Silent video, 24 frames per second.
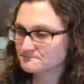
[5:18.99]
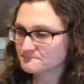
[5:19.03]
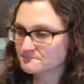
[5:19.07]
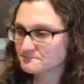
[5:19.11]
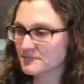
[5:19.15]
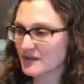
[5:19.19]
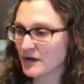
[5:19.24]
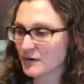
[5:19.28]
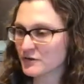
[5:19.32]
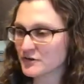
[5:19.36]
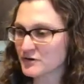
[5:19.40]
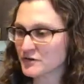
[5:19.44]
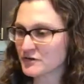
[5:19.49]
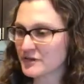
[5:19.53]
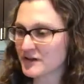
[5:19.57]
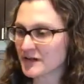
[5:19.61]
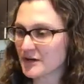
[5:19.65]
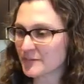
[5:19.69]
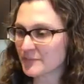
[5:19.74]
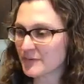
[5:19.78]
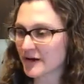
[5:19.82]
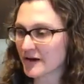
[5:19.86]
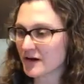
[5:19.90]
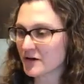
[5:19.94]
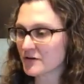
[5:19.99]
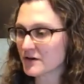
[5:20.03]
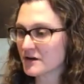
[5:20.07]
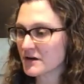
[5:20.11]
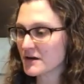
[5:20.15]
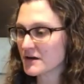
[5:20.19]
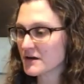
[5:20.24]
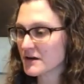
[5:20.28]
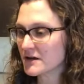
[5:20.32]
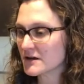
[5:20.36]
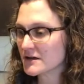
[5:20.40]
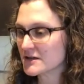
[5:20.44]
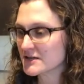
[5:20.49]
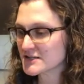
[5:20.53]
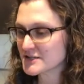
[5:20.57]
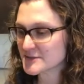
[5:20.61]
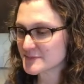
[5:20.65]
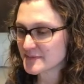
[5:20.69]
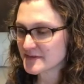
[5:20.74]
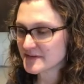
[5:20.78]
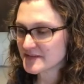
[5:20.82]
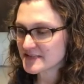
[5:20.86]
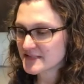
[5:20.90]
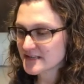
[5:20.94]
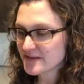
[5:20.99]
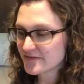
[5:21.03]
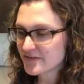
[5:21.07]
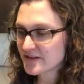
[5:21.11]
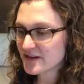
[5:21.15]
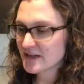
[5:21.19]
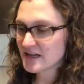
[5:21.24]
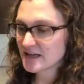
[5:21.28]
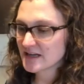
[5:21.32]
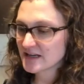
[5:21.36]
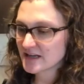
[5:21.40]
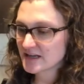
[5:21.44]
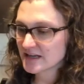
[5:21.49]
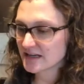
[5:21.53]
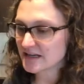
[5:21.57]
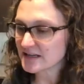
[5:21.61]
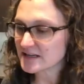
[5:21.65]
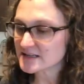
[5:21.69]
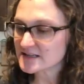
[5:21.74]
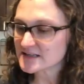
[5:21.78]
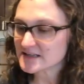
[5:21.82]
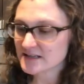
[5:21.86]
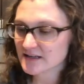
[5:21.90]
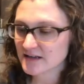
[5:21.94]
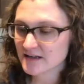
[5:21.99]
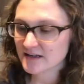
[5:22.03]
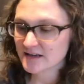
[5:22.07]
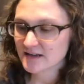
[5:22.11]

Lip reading: Now when you think about specific heat,